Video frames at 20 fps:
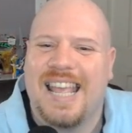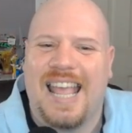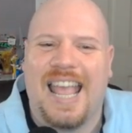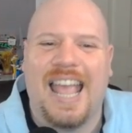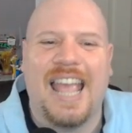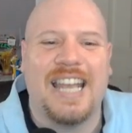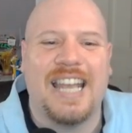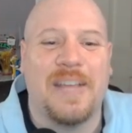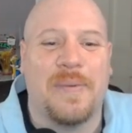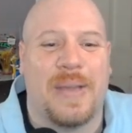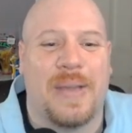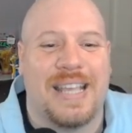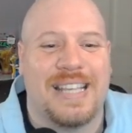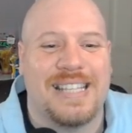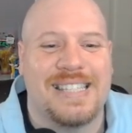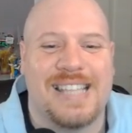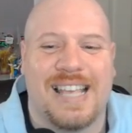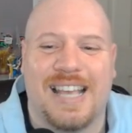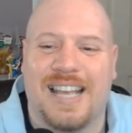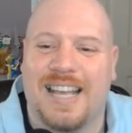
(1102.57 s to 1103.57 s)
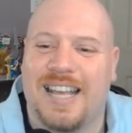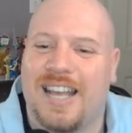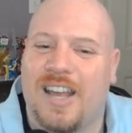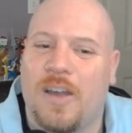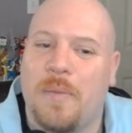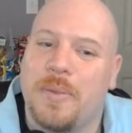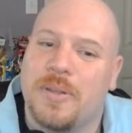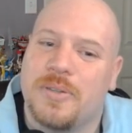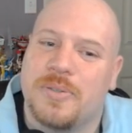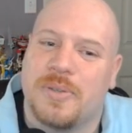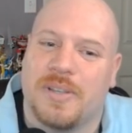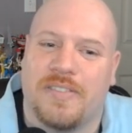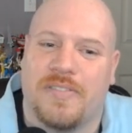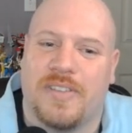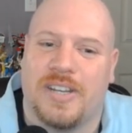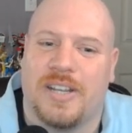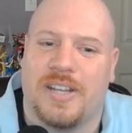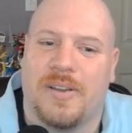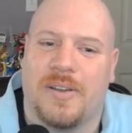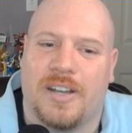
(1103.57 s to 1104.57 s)
Anyways, I hope you enjoyed the
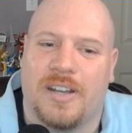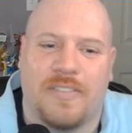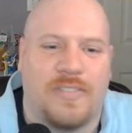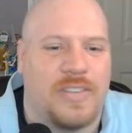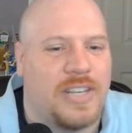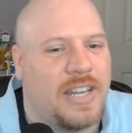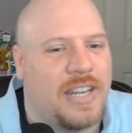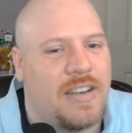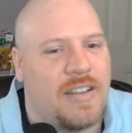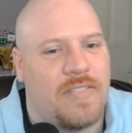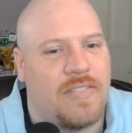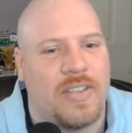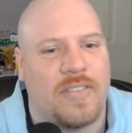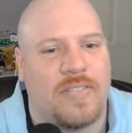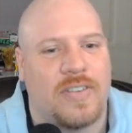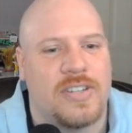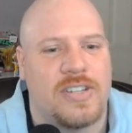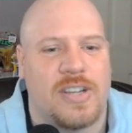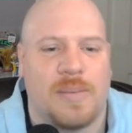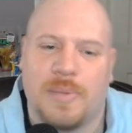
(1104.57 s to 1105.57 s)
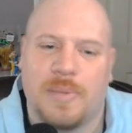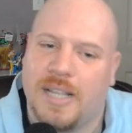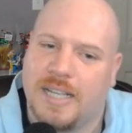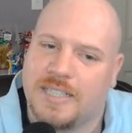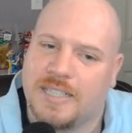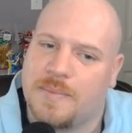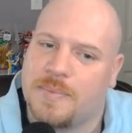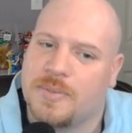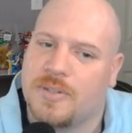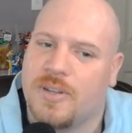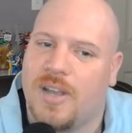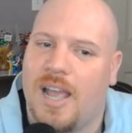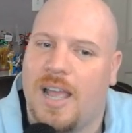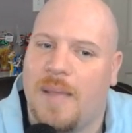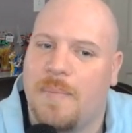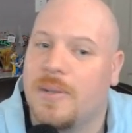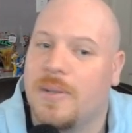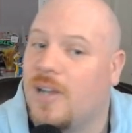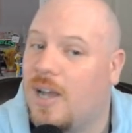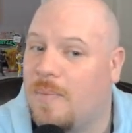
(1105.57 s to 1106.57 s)
video. And if you did, feel free to drop a like,
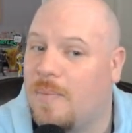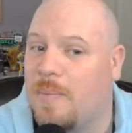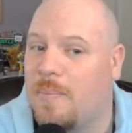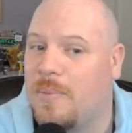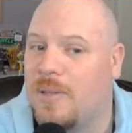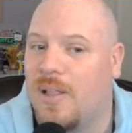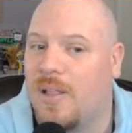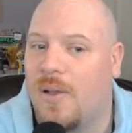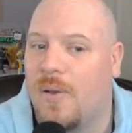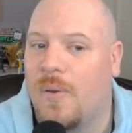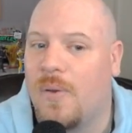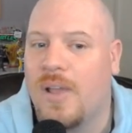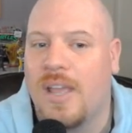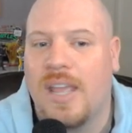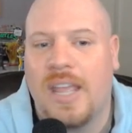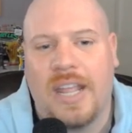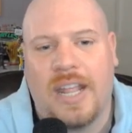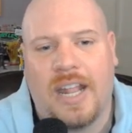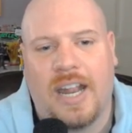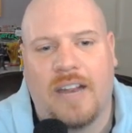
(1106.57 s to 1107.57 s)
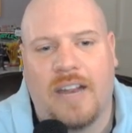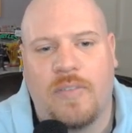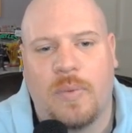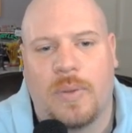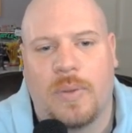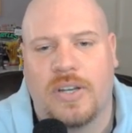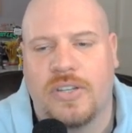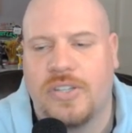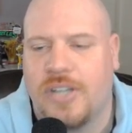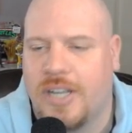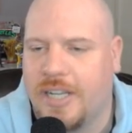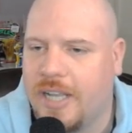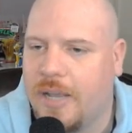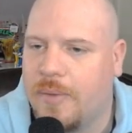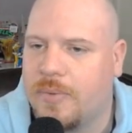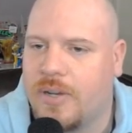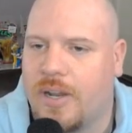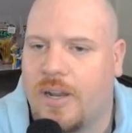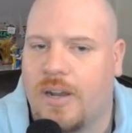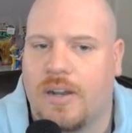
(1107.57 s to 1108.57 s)
subscribe, comment below. And if you want to check
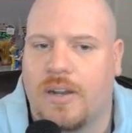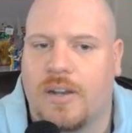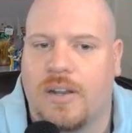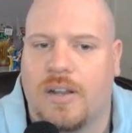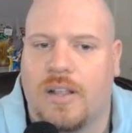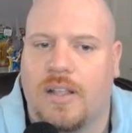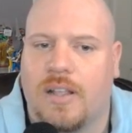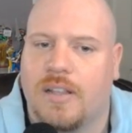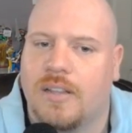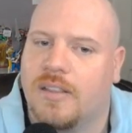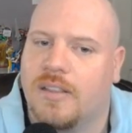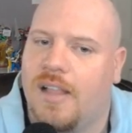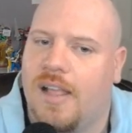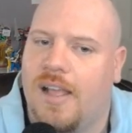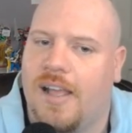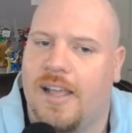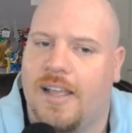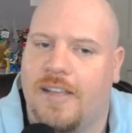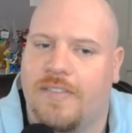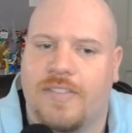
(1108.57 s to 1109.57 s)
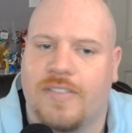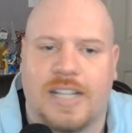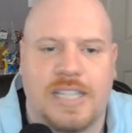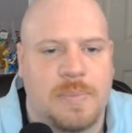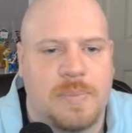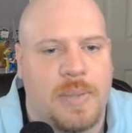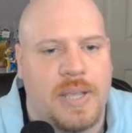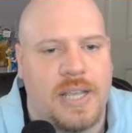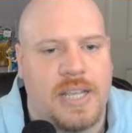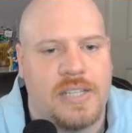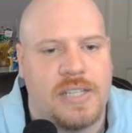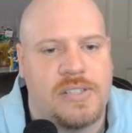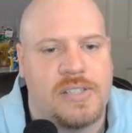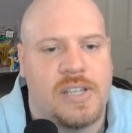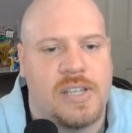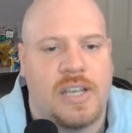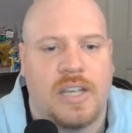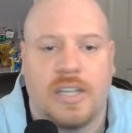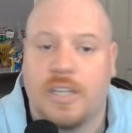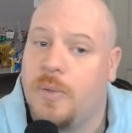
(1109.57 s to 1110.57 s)
out our live Let's Plays,
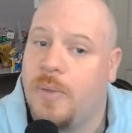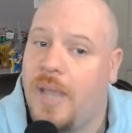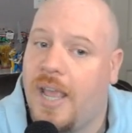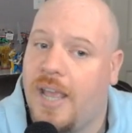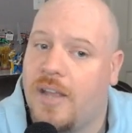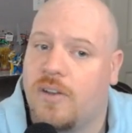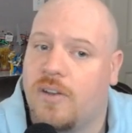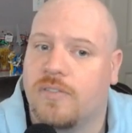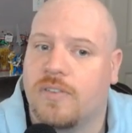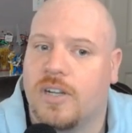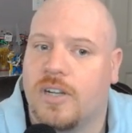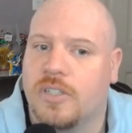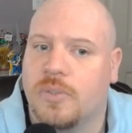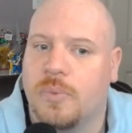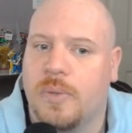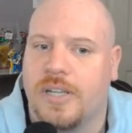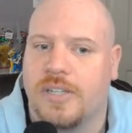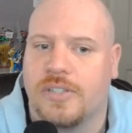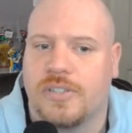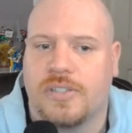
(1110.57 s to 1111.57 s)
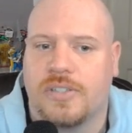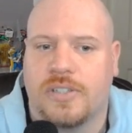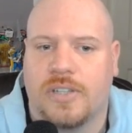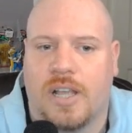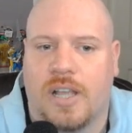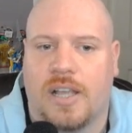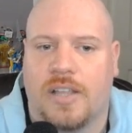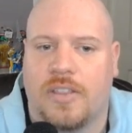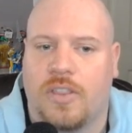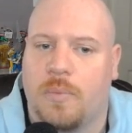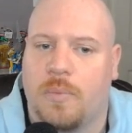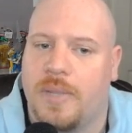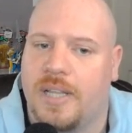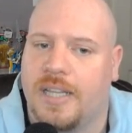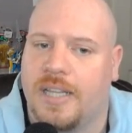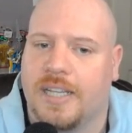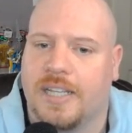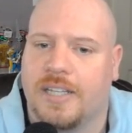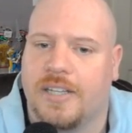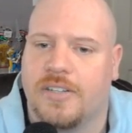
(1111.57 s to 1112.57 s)
you can over on Twitch. There'll be a
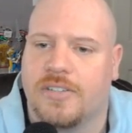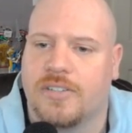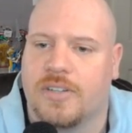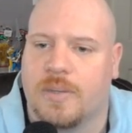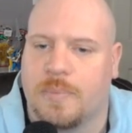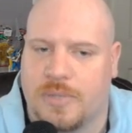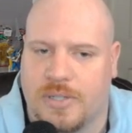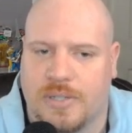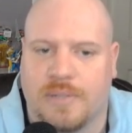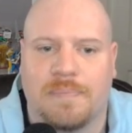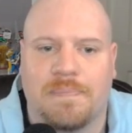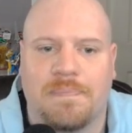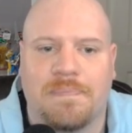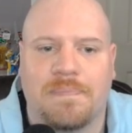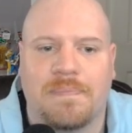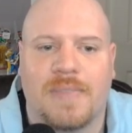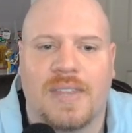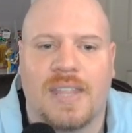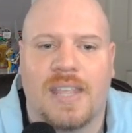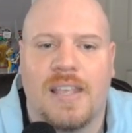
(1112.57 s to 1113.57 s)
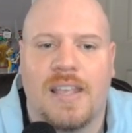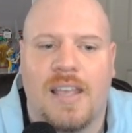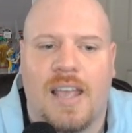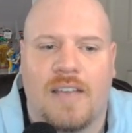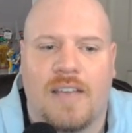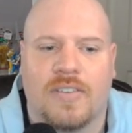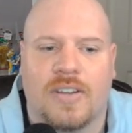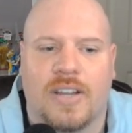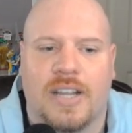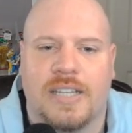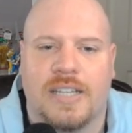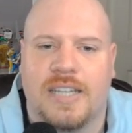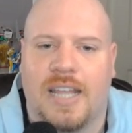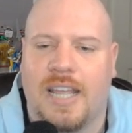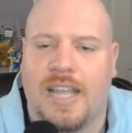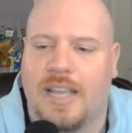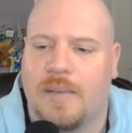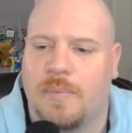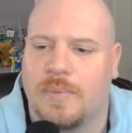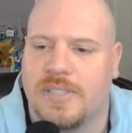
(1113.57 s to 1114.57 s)
link in the description. Have a great
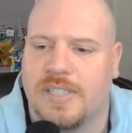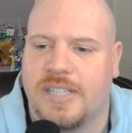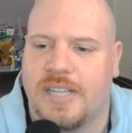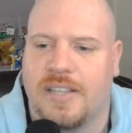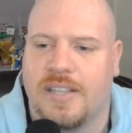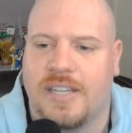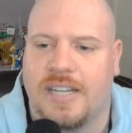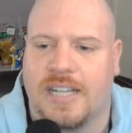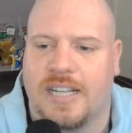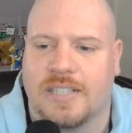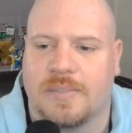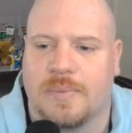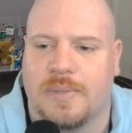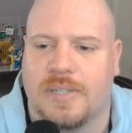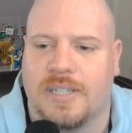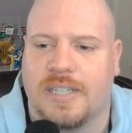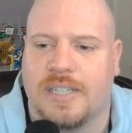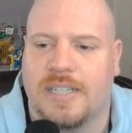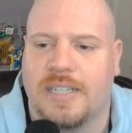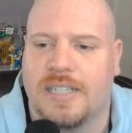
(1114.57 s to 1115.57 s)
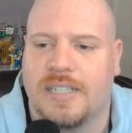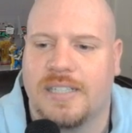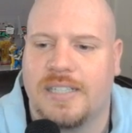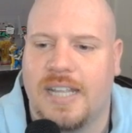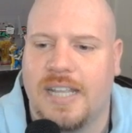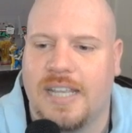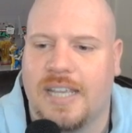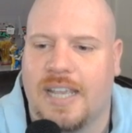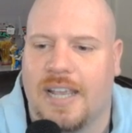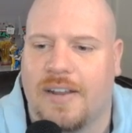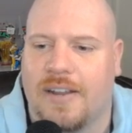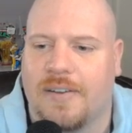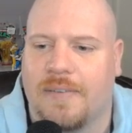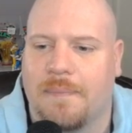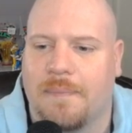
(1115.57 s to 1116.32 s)
day, and we'll see you on the next one. Take care.